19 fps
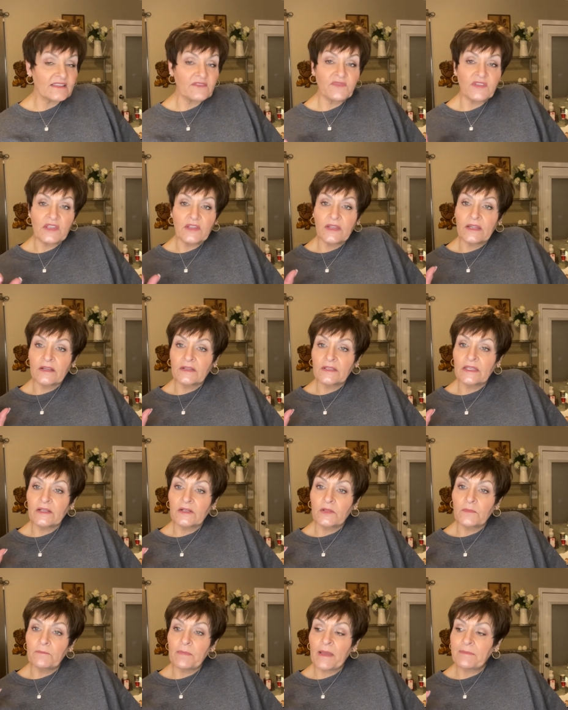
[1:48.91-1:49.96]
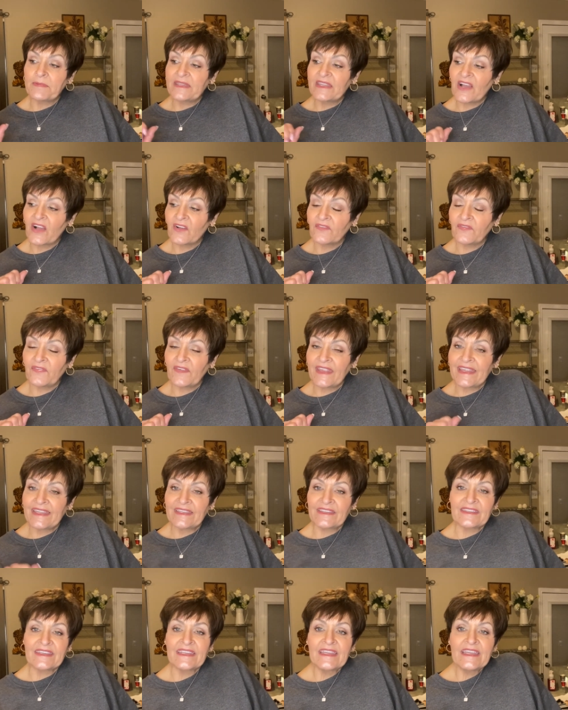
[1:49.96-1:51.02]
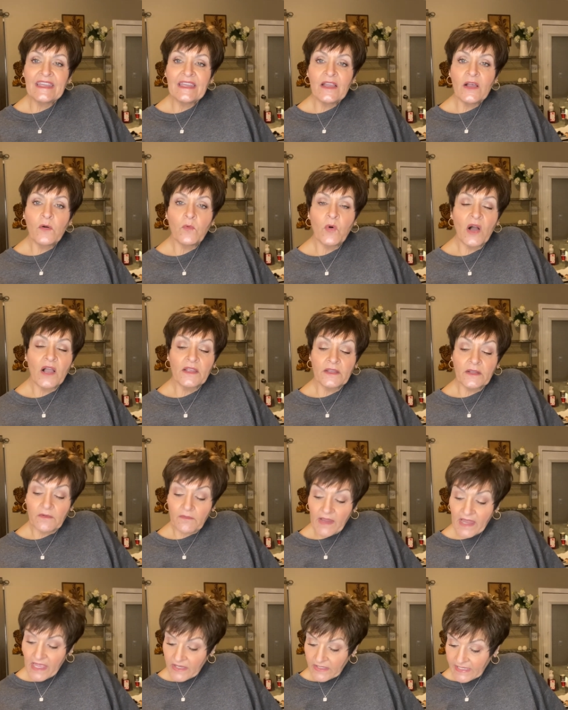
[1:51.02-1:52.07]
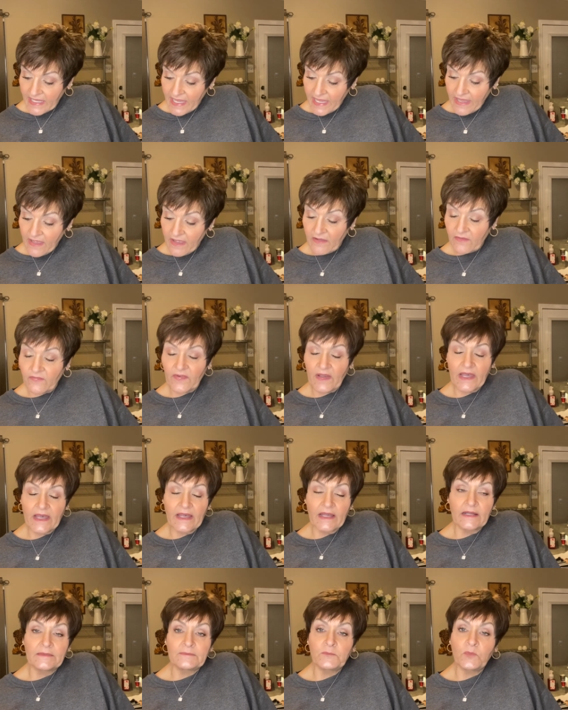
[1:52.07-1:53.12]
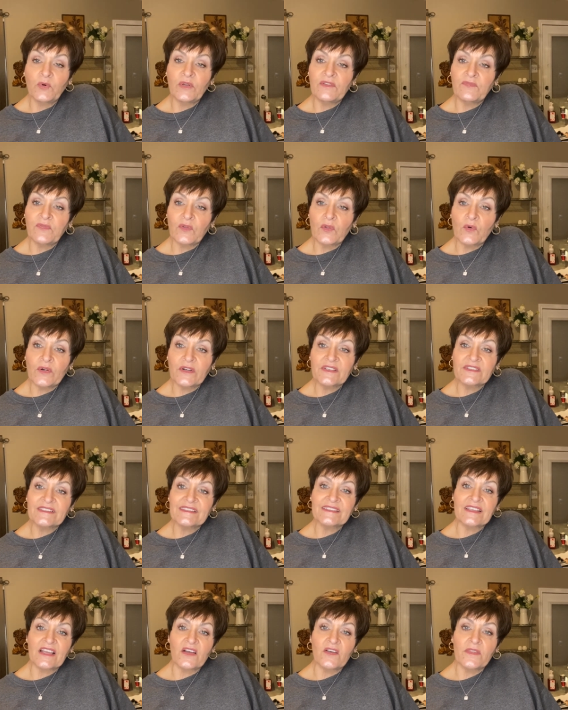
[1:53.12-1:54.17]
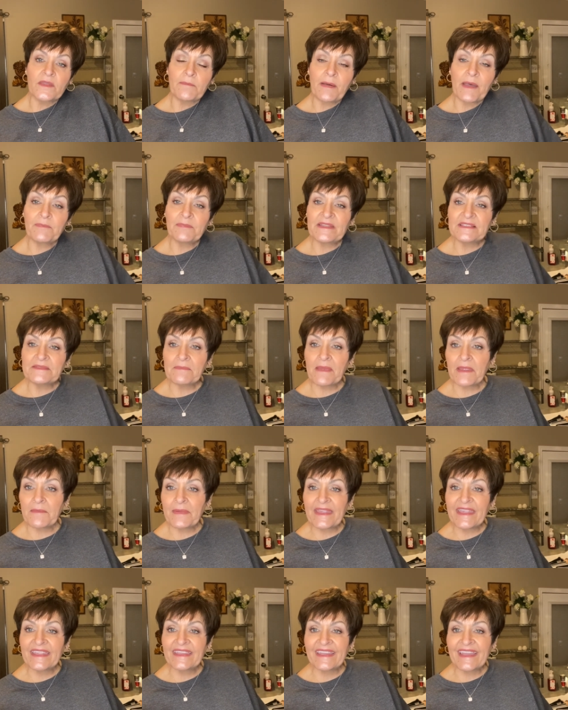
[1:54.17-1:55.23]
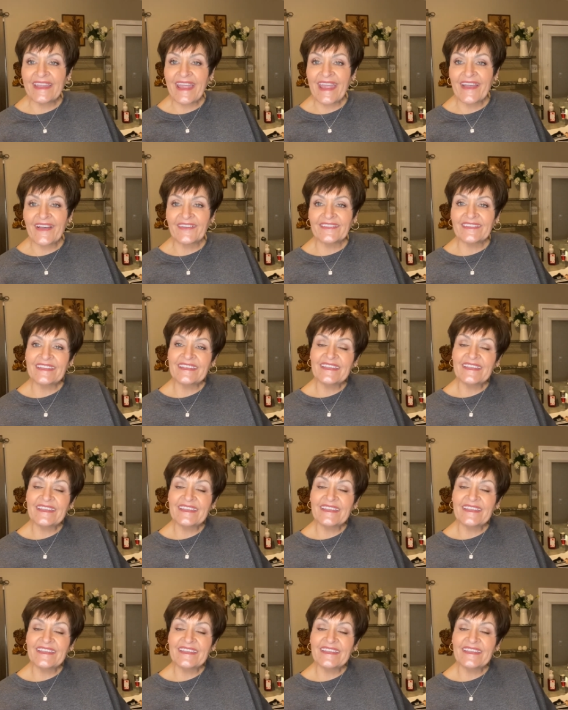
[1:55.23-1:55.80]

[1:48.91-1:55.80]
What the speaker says: If you hear little puppy dog feet walking around, I have wood floors, so the puppies may be in and out.